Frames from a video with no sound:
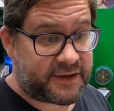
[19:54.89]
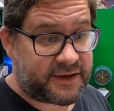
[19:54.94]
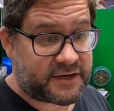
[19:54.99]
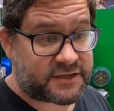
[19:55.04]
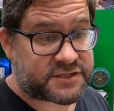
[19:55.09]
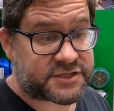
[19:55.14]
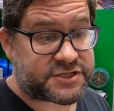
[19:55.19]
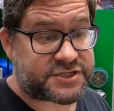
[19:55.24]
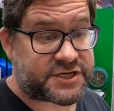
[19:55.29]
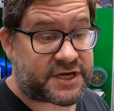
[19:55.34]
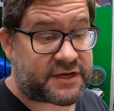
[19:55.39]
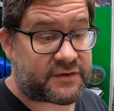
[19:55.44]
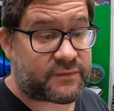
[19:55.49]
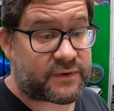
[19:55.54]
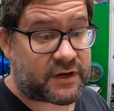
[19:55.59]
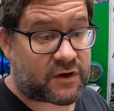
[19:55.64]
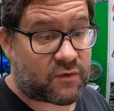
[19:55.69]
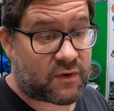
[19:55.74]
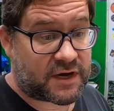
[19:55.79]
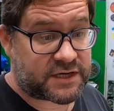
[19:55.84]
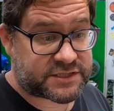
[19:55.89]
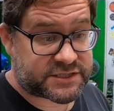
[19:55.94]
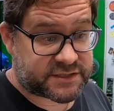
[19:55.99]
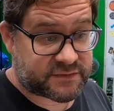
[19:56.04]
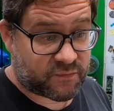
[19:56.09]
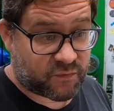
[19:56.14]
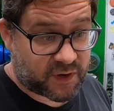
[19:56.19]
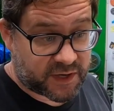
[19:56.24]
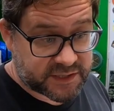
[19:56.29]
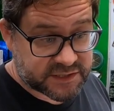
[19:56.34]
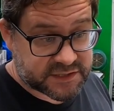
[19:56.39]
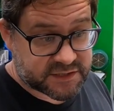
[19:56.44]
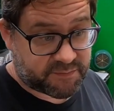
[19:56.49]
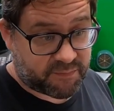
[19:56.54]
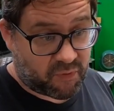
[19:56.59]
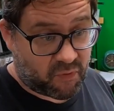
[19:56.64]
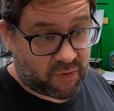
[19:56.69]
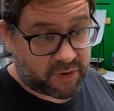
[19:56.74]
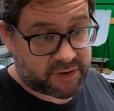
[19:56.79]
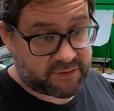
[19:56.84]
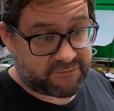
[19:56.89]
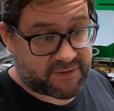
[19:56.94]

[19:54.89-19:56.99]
Here's a genuine question. What is the point